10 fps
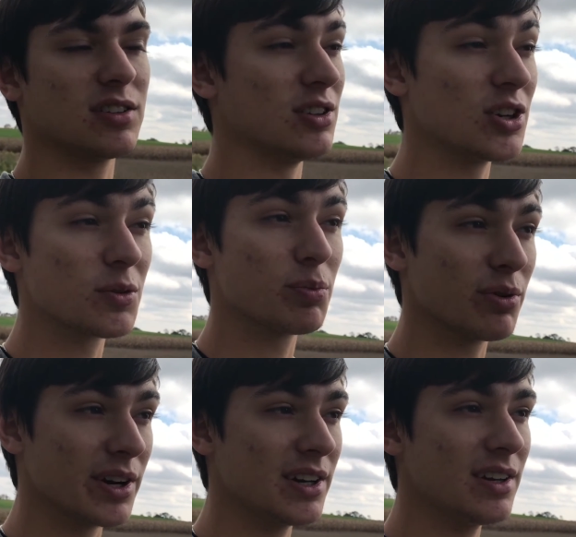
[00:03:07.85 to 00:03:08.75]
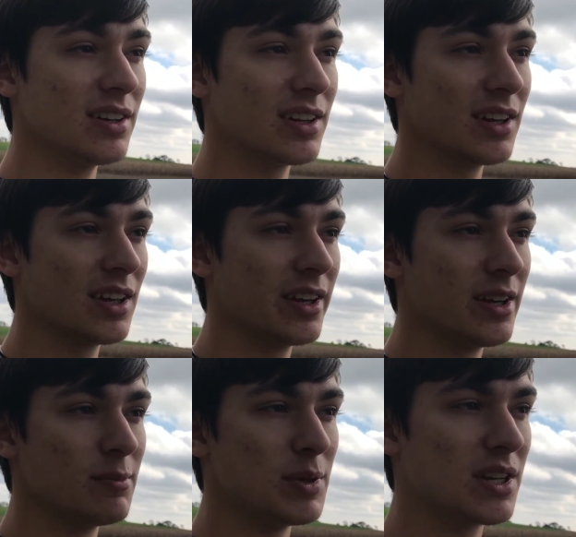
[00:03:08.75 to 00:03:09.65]
to look pretty.
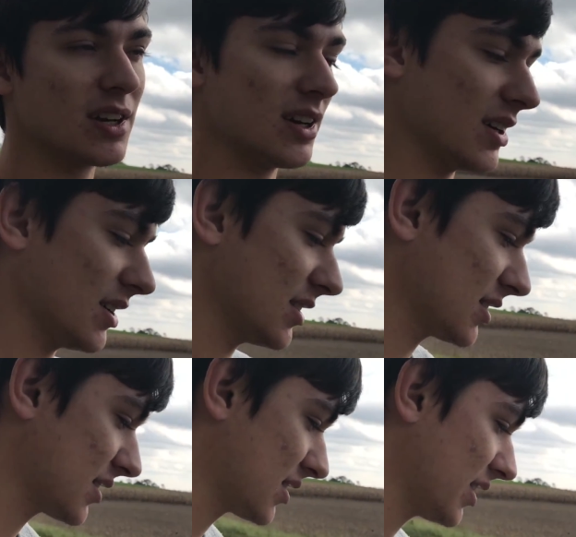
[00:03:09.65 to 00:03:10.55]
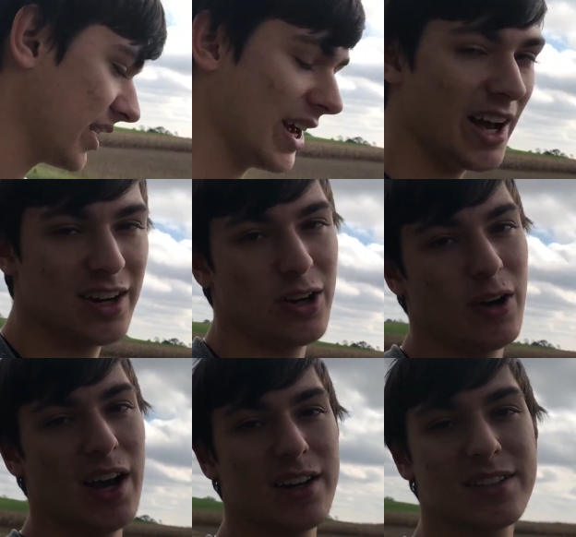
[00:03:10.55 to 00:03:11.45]
Because, I don't
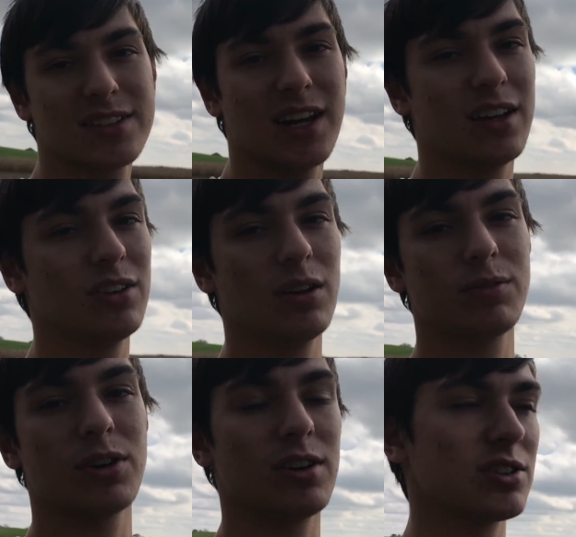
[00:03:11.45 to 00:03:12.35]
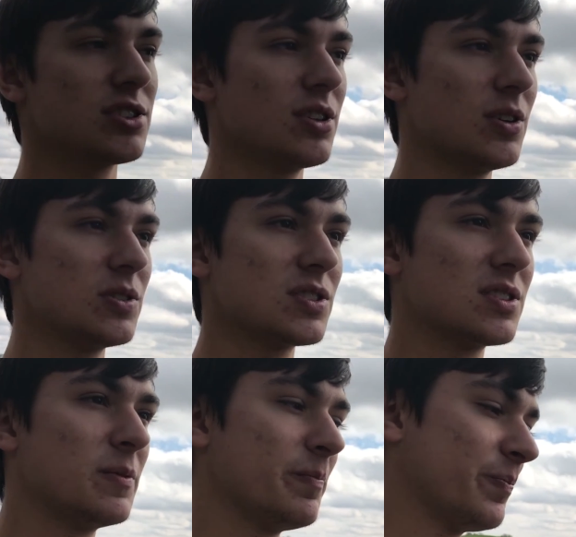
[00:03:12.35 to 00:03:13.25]
know, honestly, I love car
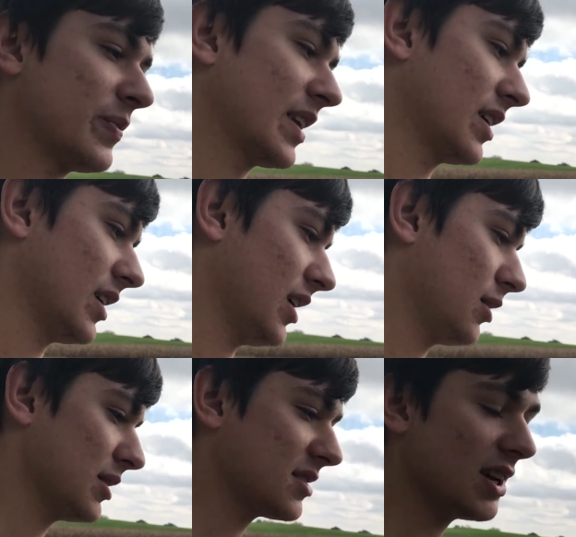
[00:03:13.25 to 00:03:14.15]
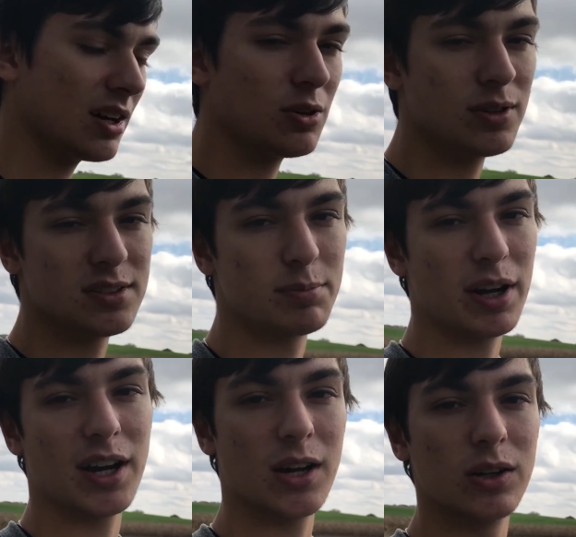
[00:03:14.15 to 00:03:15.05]
shows. It's not always
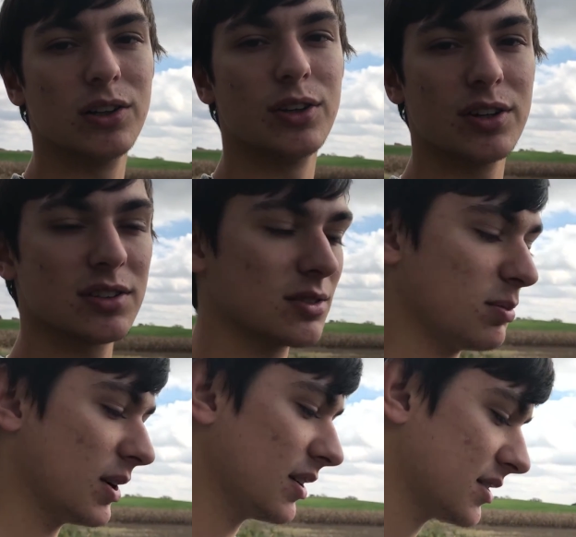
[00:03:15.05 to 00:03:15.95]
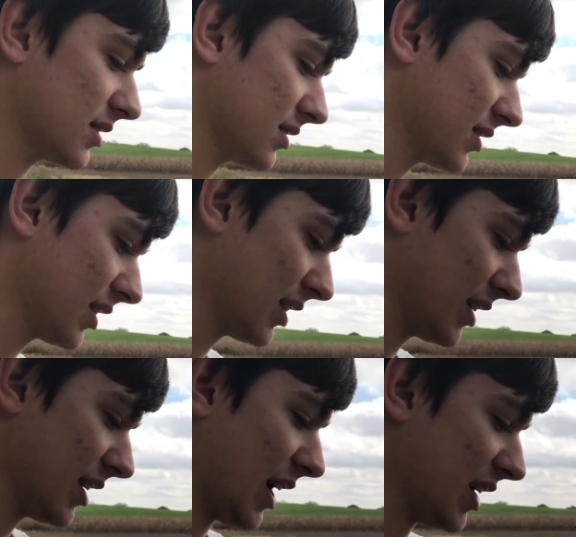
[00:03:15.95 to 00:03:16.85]
about how it looks, but
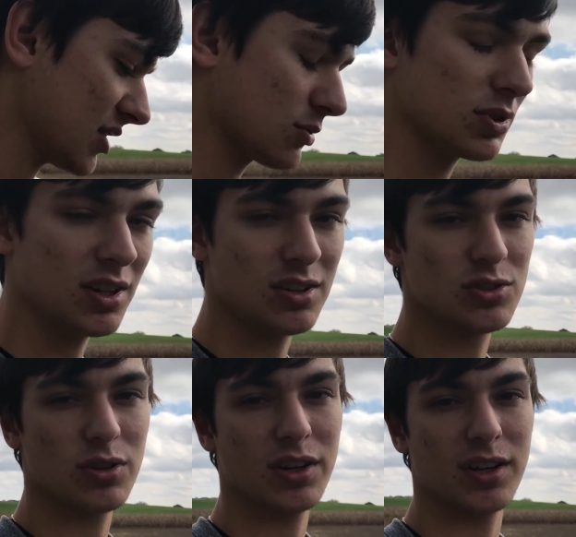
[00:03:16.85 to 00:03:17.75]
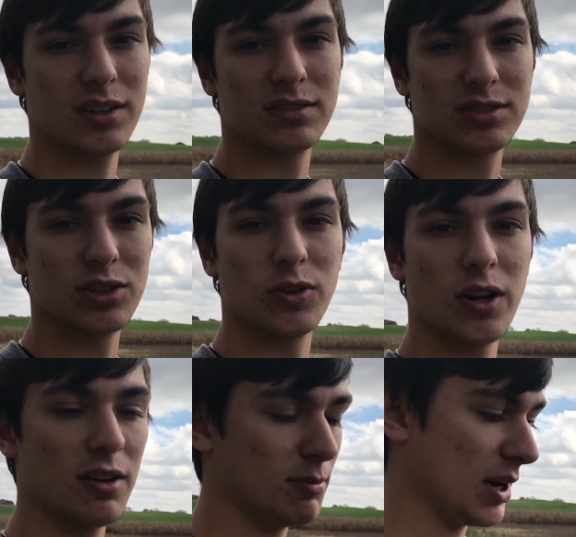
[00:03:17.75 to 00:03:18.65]
I just really enjoy
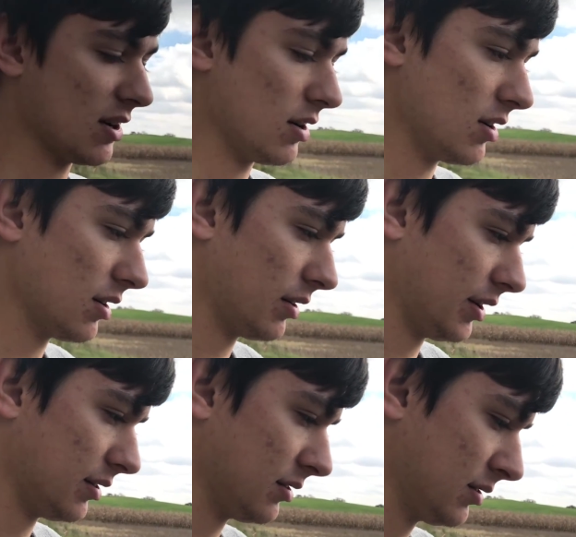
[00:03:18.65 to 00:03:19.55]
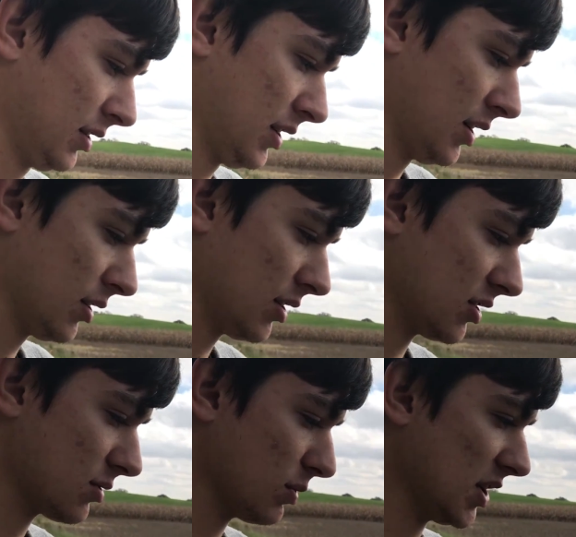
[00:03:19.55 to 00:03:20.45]
showing off my car and
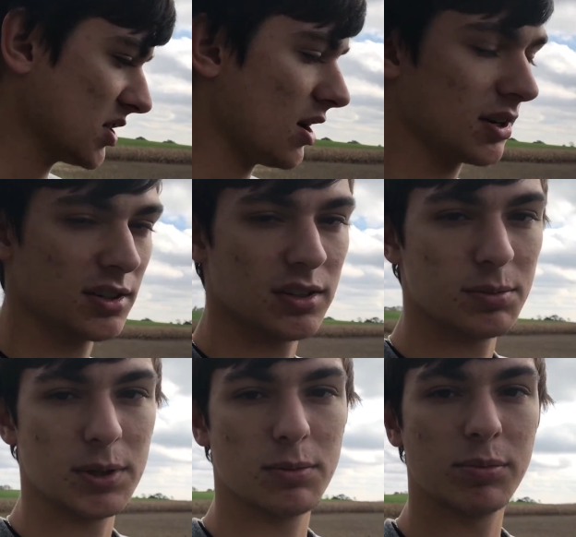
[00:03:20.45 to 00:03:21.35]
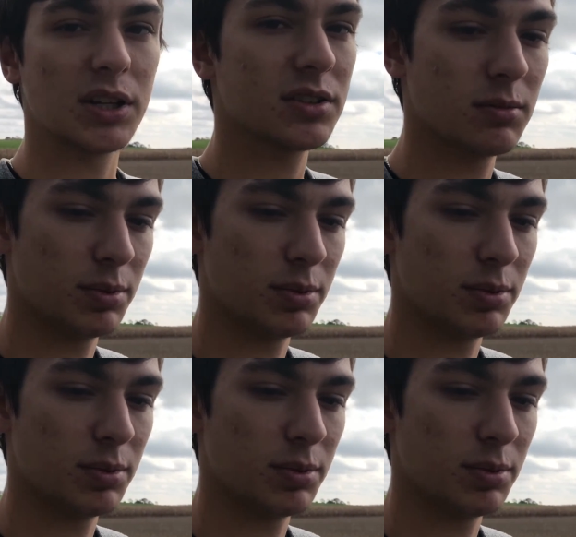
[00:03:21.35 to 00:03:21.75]
just really talking to other people about their